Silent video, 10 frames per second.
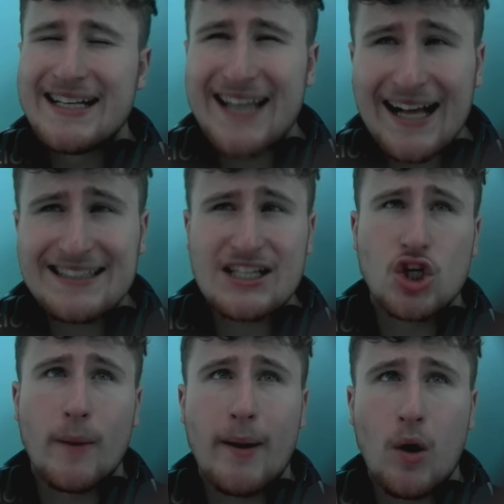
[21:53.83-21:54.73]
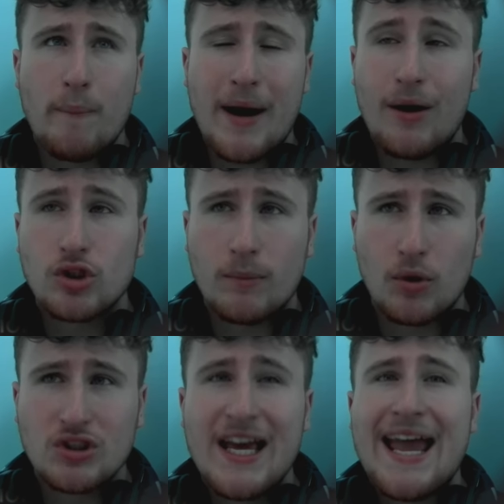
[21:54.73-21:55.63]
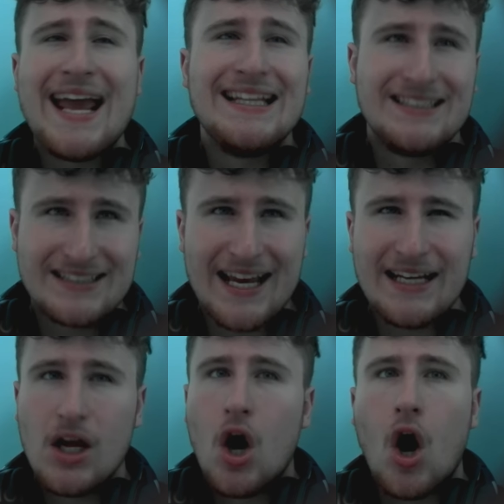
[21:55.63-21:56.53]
99 shot power with power shot plus, insane.